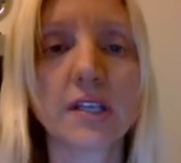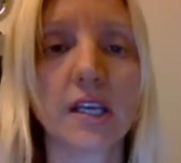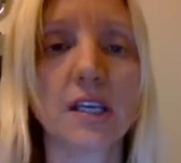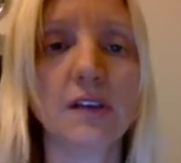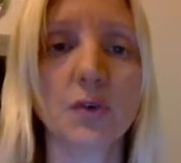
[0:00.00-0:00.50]
It
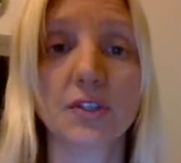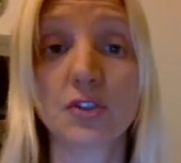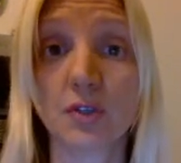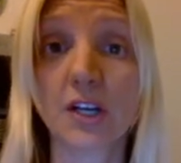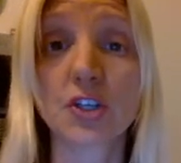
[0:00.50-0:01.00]
can give you a
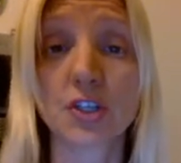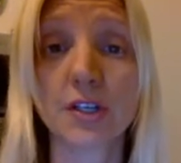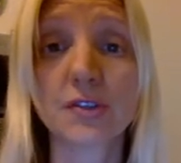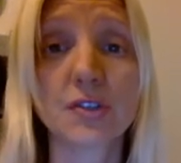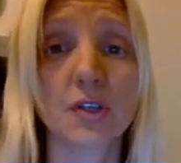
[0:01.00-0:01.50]

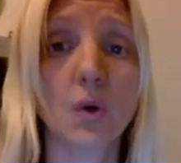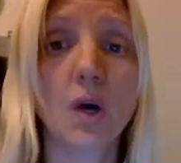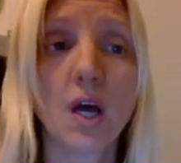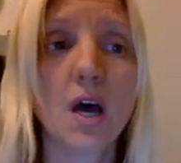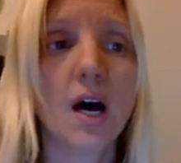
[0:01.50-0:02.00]
structure. So